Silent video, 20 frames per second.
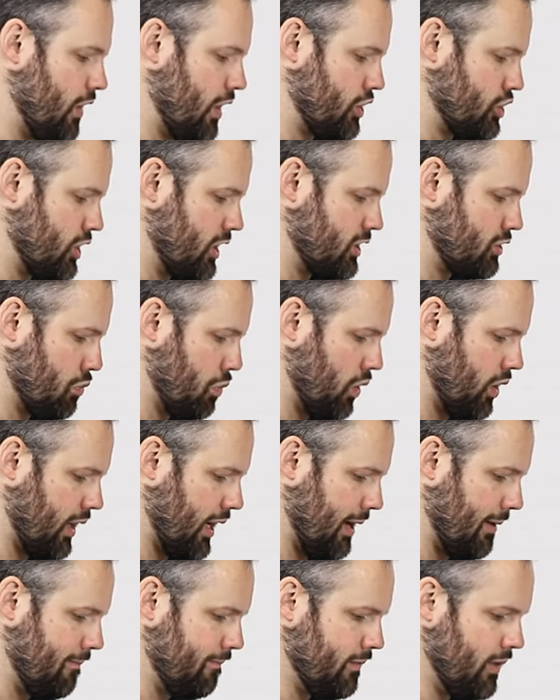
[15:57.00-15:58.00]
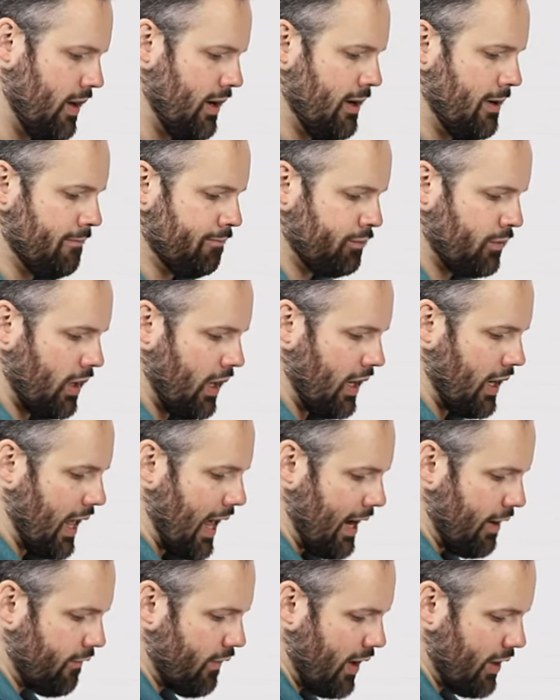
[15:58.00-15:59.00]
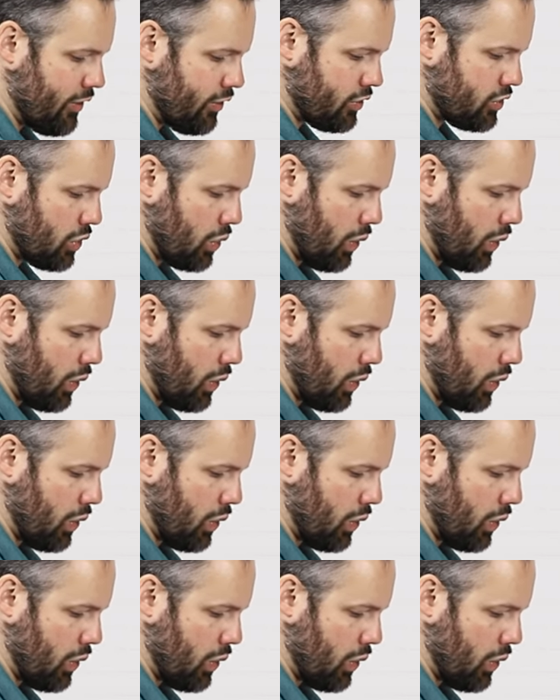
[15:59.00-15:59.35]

function is working. A lot of other